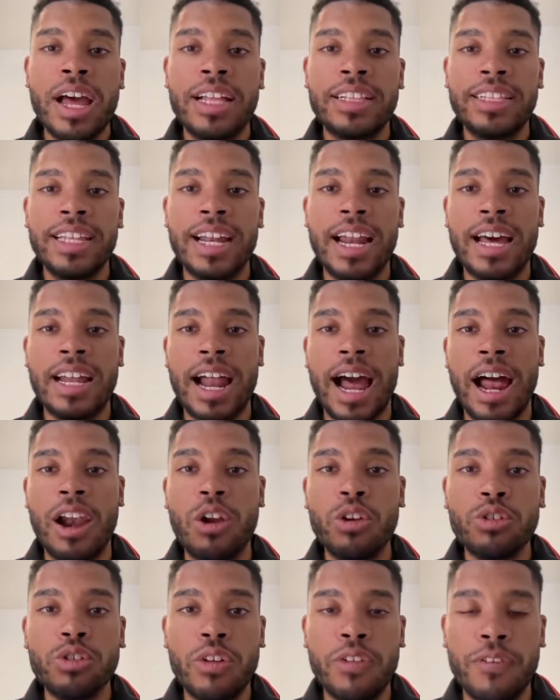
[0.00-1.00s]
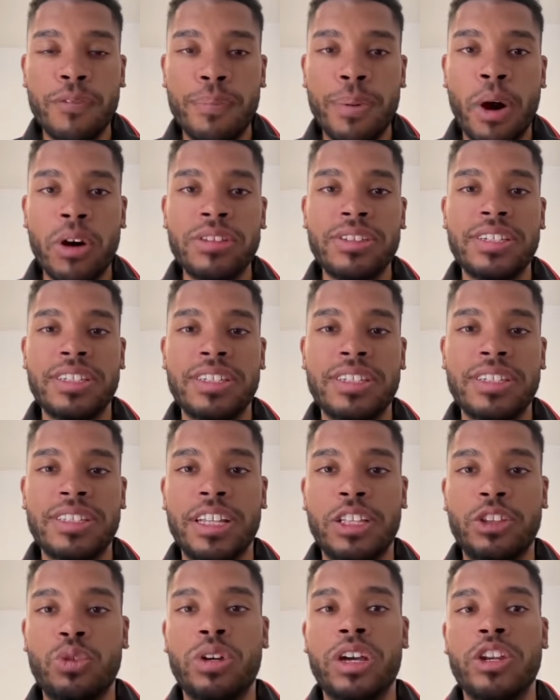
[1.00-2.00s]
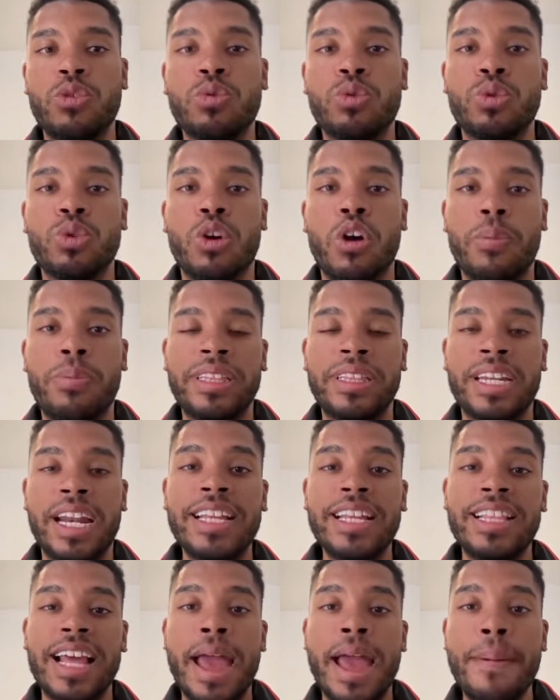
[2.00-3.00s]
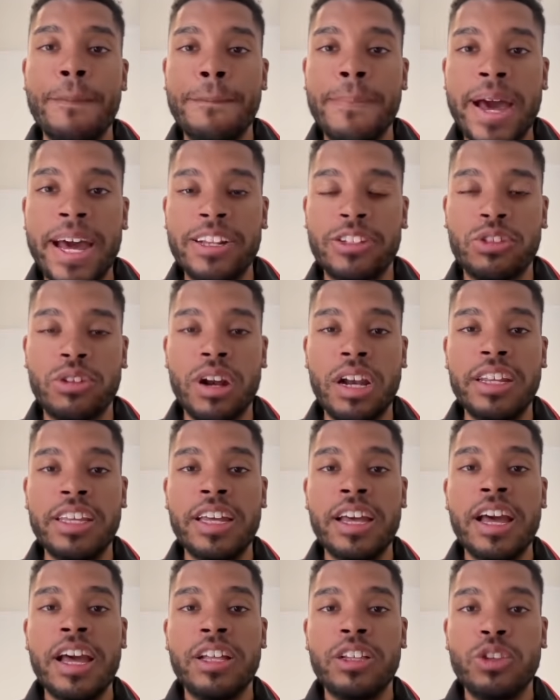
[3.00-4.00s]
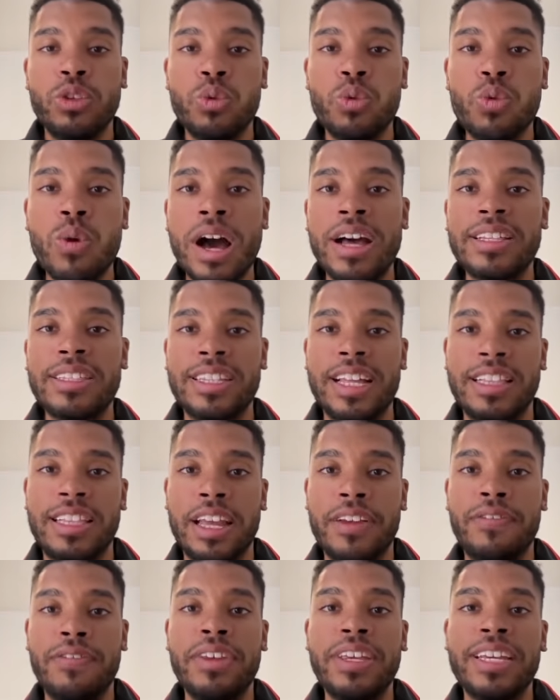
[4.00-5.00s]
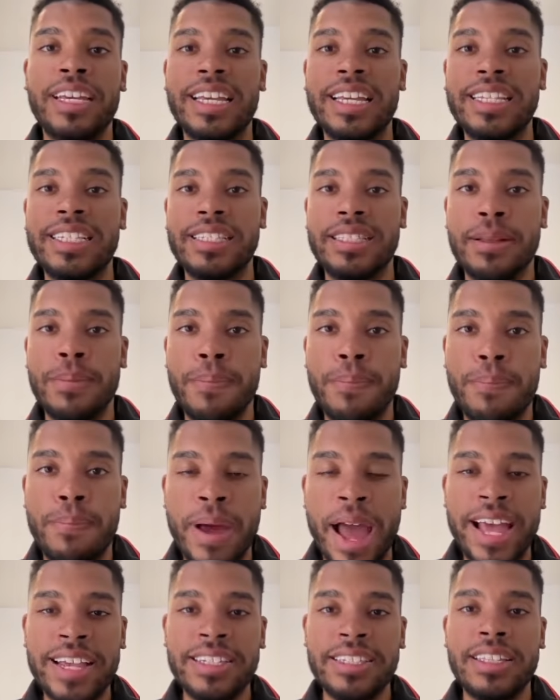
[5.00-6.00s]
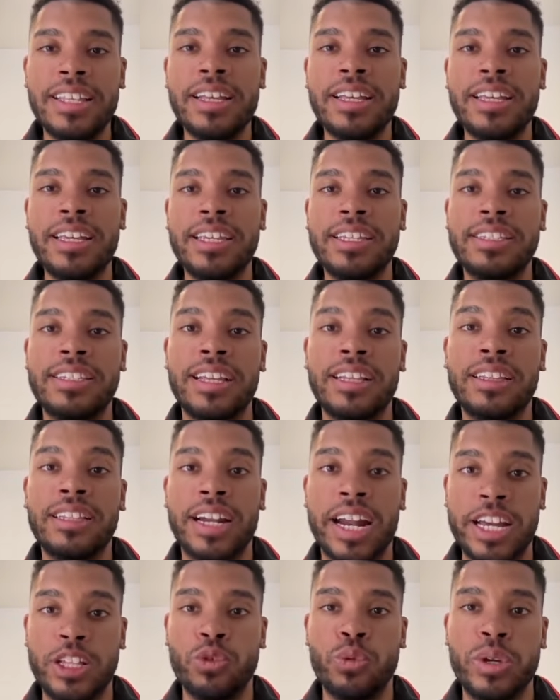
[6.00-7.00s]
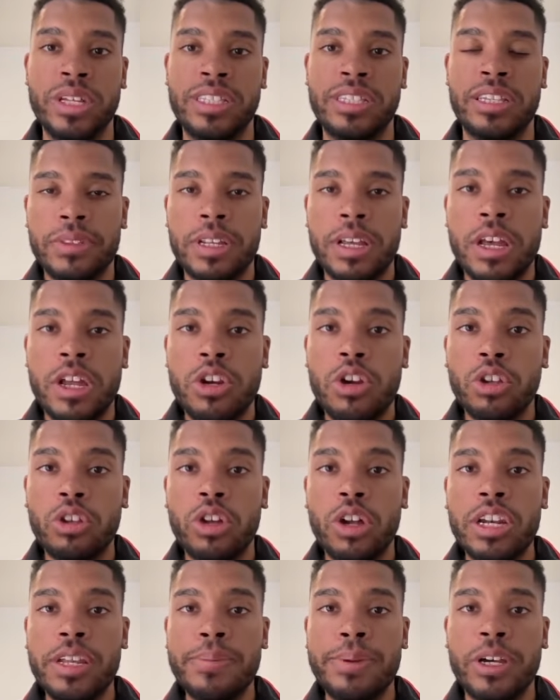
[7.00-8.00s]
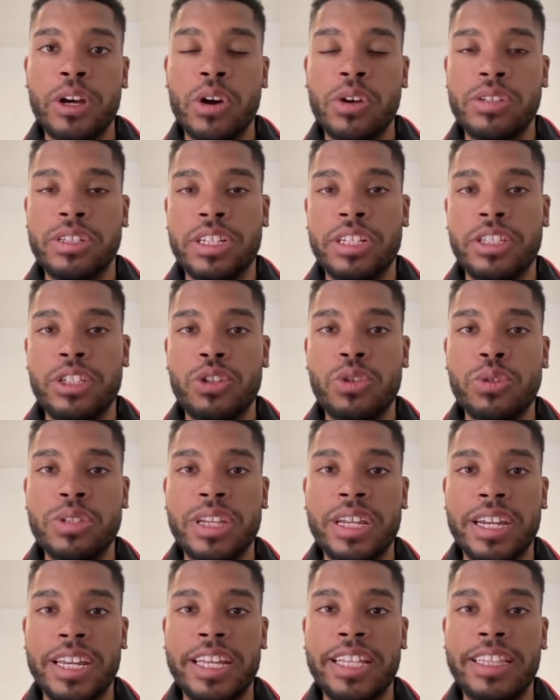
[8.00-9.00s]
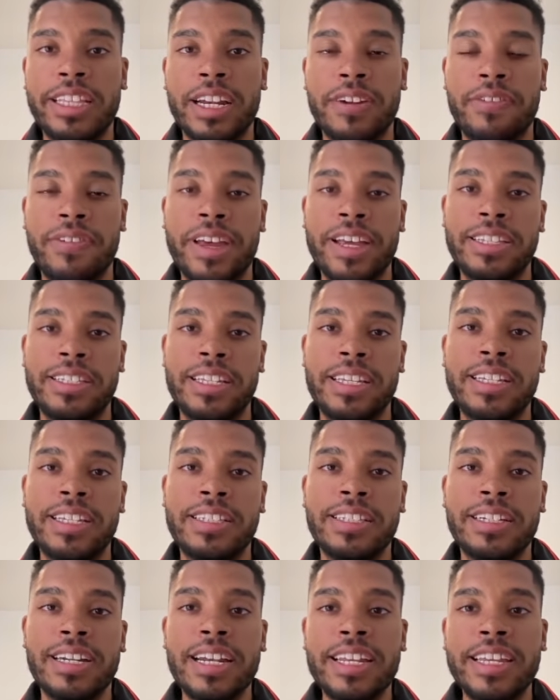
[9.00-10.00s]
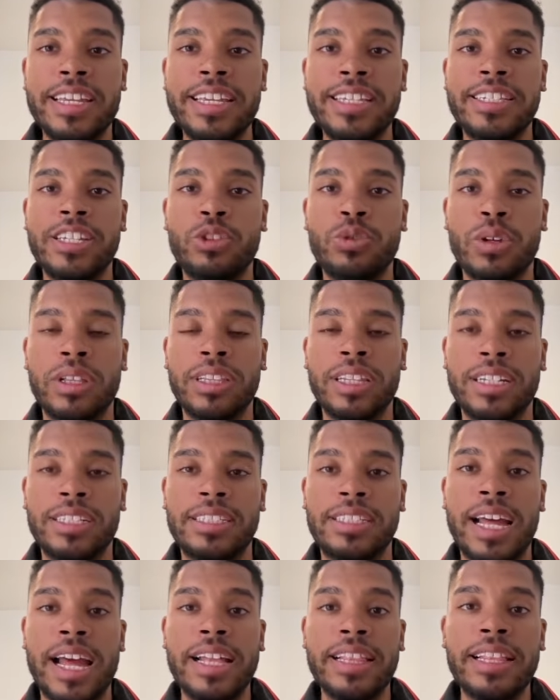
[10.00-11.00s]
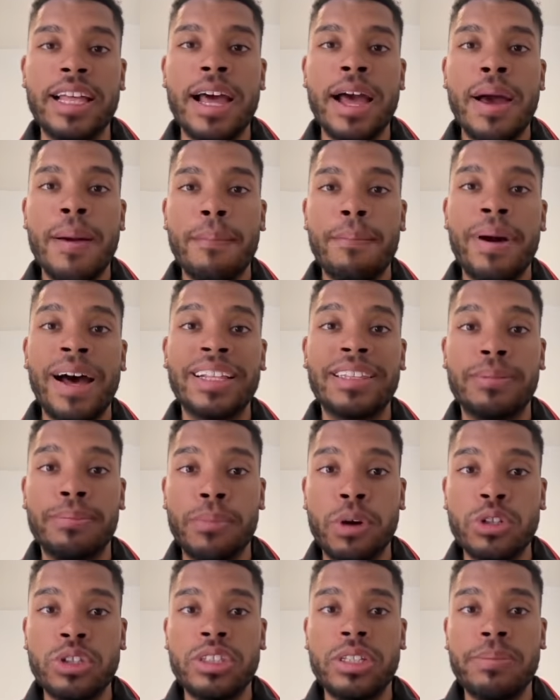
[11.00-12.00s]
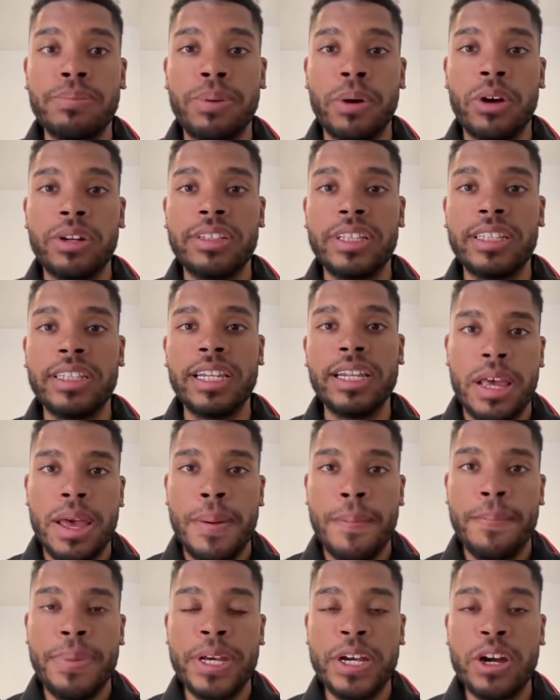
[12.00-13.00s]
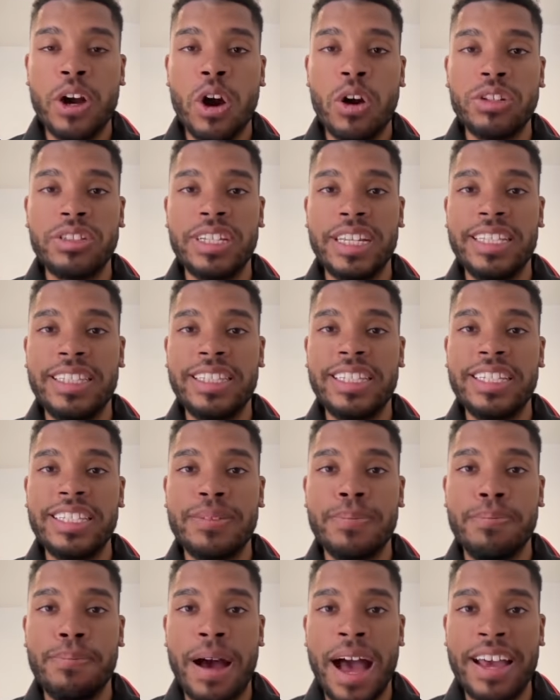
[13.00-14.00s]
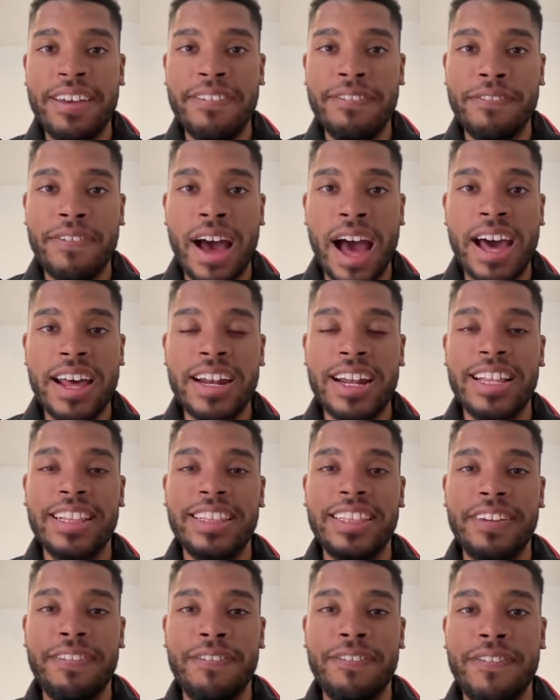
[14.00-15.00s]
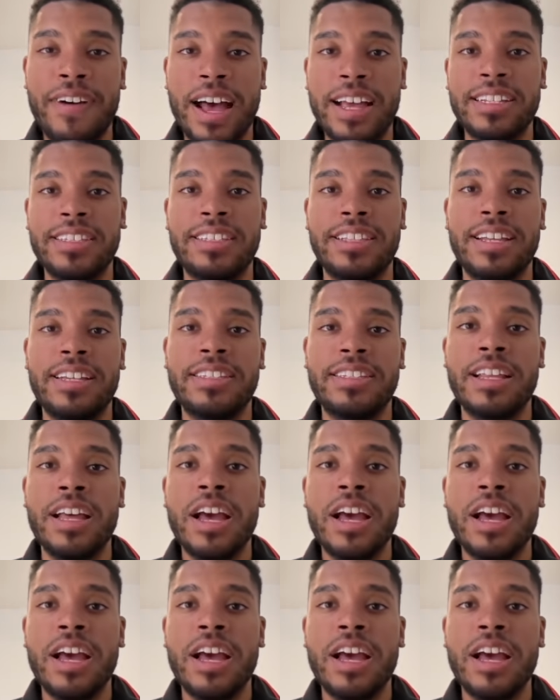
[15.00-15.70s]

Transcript: there are a lot of bots that you can use to copy trade, and personally the one that I think is the best is TradeWiz. Not only because its user interface is really easy to understand, but most importantly because it is by far the fastest